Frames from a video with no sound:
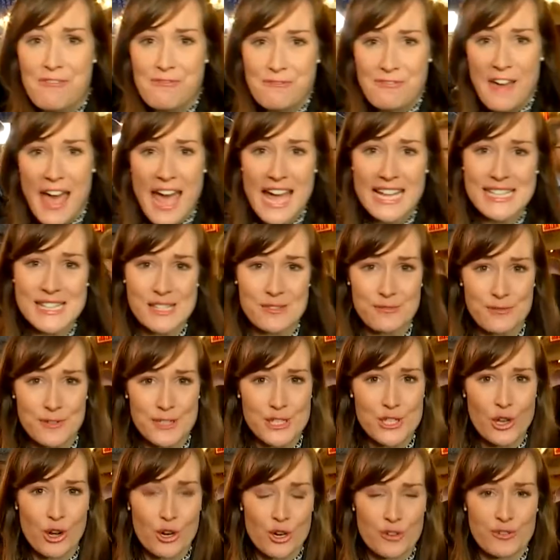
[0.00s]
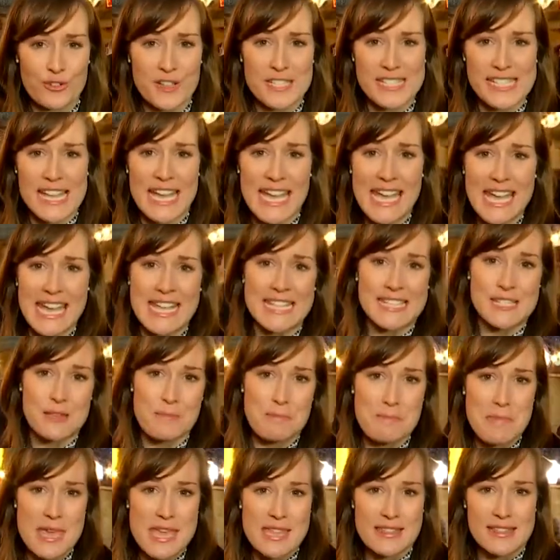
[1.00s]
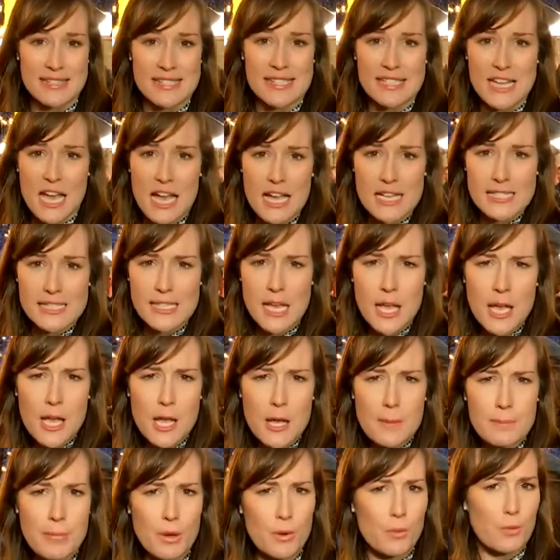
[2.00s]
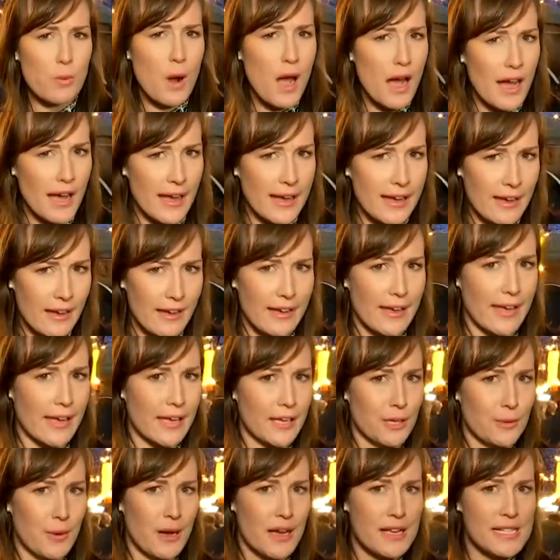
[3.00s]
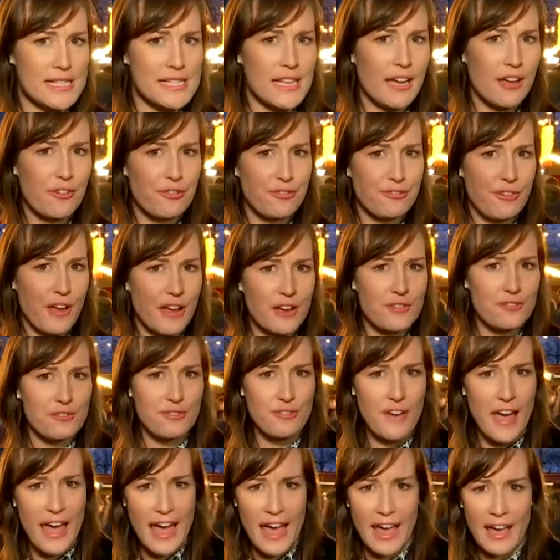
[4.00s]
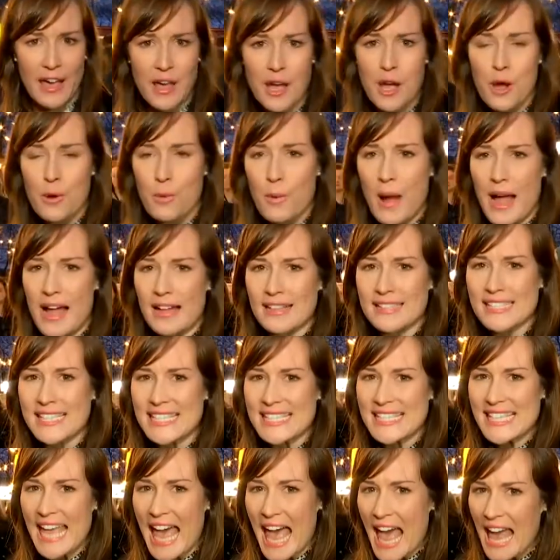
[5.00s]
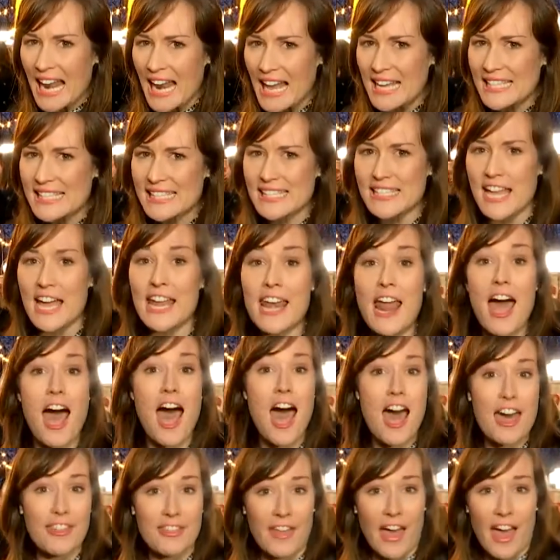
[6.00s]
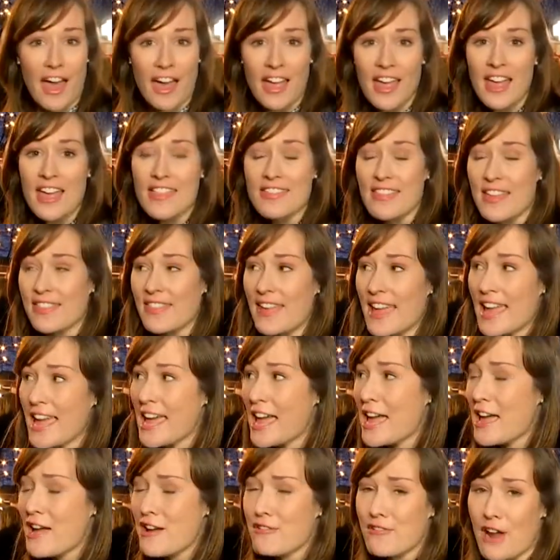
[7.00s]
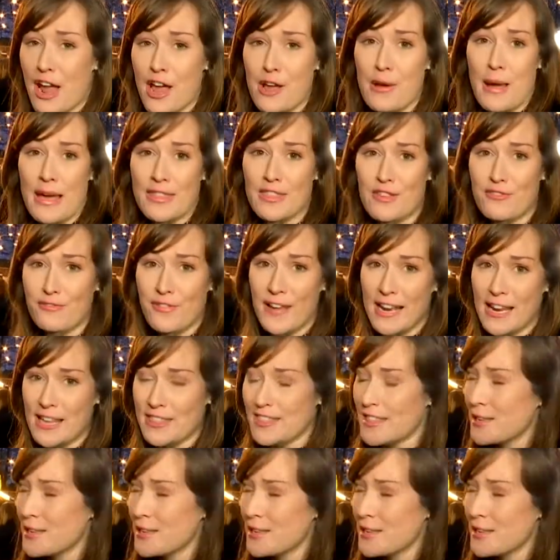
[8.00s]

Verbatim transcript: fans and photographers are here to meet the stars. But why, I hear you ask, a fun fair? Well, to tell us none other than the hero and the villain